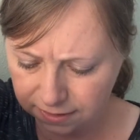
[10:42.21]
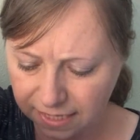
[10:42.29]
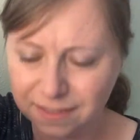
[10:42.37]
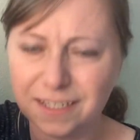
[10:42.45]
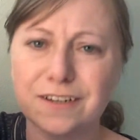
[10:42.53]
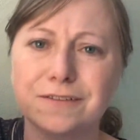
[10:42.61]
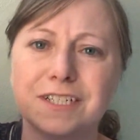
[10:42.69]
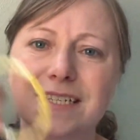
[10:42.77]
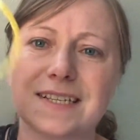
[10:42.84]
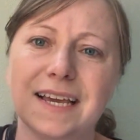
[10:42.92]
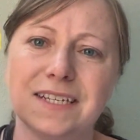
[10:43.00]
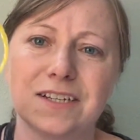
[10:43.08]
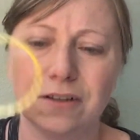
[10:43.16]
and you know, just
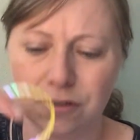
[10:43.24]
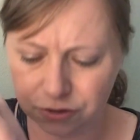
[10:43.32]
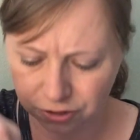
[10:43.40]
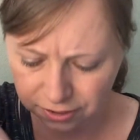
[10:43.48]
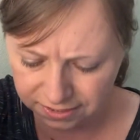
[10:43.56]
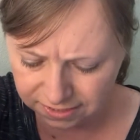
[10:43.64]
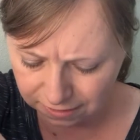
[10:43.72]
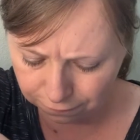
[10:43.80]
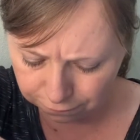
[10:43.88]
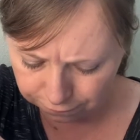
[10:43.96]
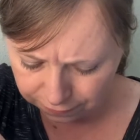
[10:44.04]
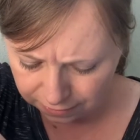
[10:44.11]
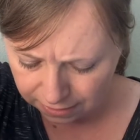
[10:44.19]
like Dollar Tree
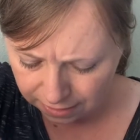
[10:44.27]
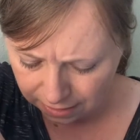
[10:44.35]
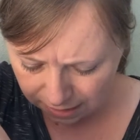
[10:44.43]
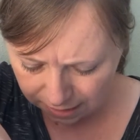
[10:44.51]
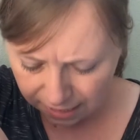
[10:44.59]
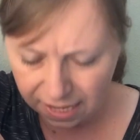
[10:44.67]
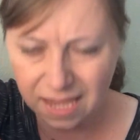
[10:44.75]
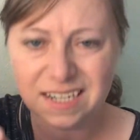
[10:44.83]
stuff,